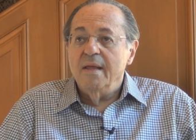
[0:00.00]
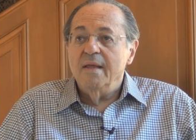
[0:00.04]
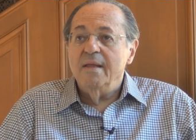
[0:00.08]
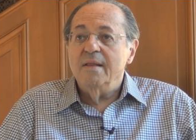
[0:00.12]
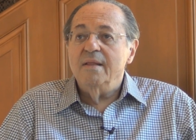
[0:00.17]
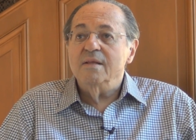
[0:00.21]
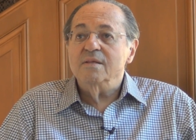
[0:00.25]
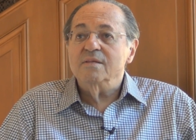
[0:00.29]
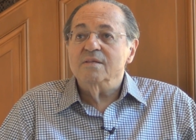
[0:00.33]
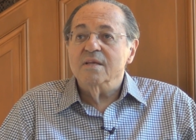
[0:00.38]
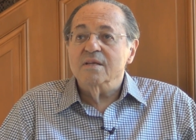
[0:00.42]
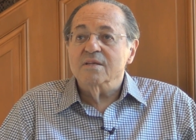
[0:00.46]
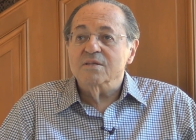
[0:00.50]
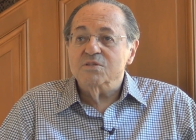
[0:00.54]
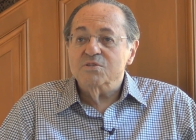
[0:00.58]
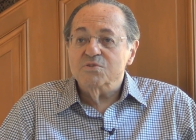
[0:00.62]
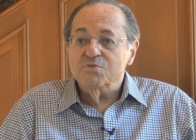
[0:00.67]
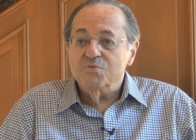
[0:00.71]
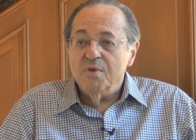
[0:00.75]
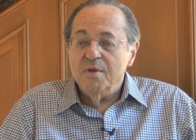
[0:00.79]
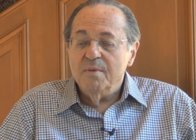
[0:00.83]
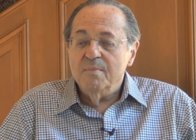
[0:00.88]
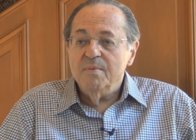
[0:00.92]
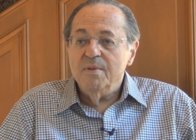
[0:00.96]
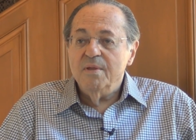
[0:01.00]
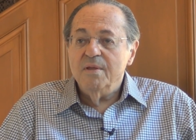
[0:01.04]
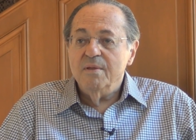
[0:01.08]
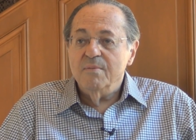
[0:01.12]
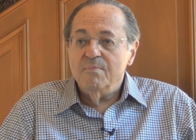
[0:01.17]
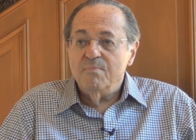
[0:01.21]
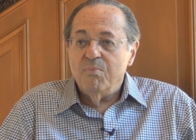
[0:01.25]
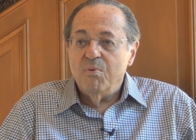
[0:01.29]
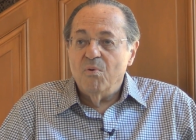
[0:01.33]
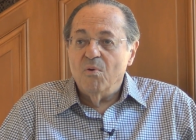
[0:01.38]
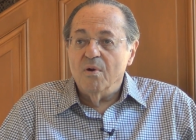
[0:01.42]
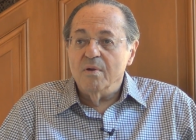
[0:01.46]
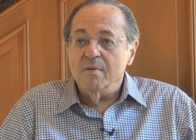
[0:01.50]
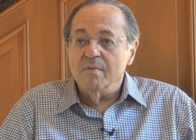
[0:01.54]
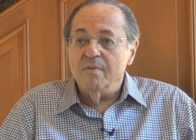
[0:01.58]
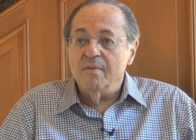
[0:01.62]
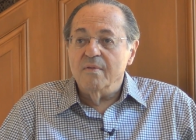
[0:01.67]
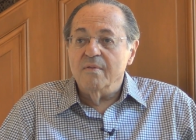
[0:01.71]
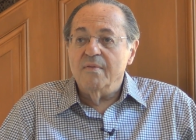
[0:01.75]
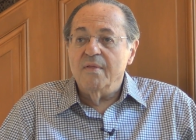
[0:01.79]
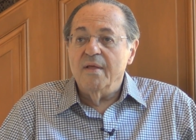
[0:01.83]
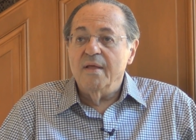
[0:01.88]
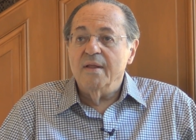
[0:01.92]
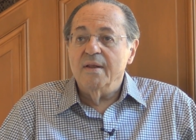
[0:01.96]
It is extremely
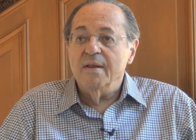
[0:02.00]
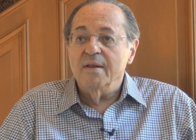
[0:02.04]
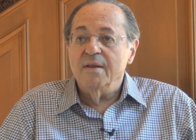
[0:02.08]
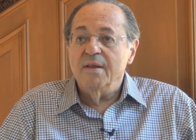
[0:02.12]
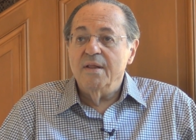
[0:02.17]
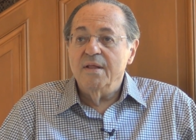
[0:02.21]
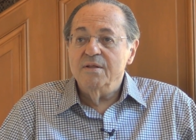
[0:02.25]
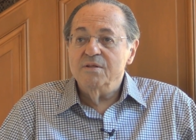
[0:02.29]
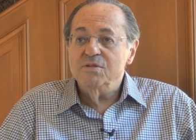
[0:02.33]
important that an